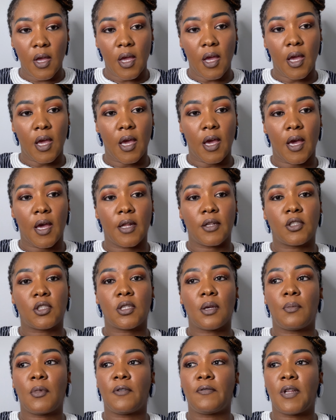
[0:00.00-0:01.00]
And
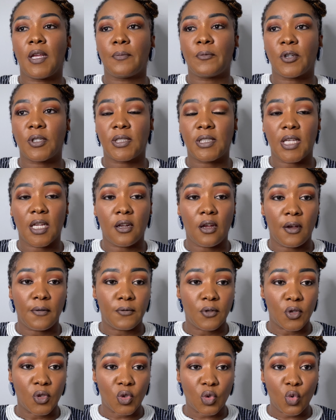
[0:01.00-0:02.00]
some of them were sent off
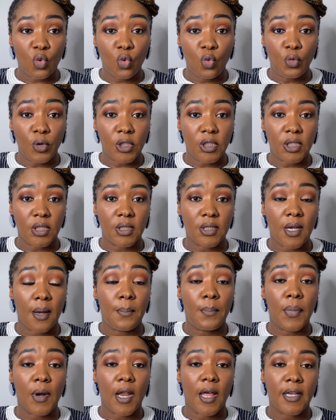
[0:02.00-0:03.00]
to school, which is a
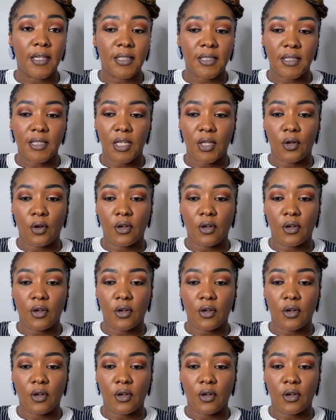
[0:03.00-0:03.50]
plus, you know,